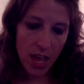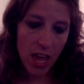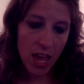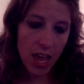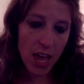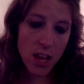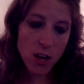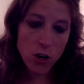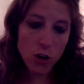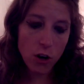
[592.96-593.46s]

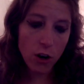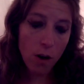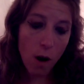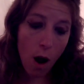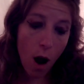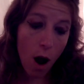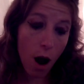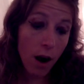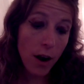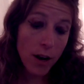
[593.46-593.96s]
In your
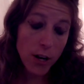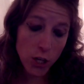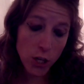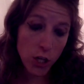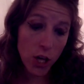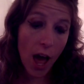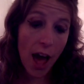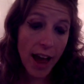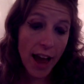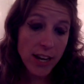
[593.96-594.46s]
heart,
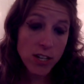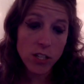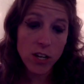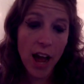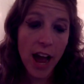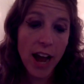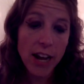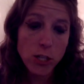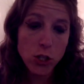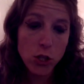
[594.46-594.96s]

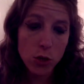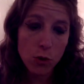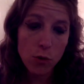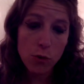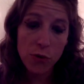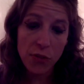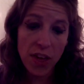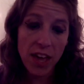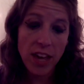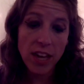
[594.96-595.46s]
I do
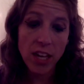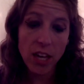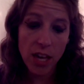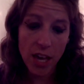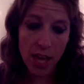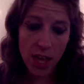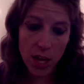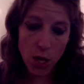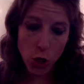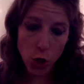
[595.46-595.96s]
think
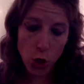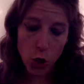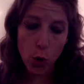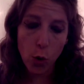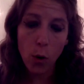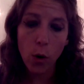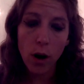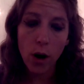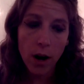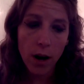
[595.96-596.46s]

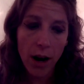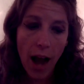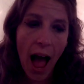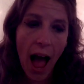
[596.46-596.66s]
you're,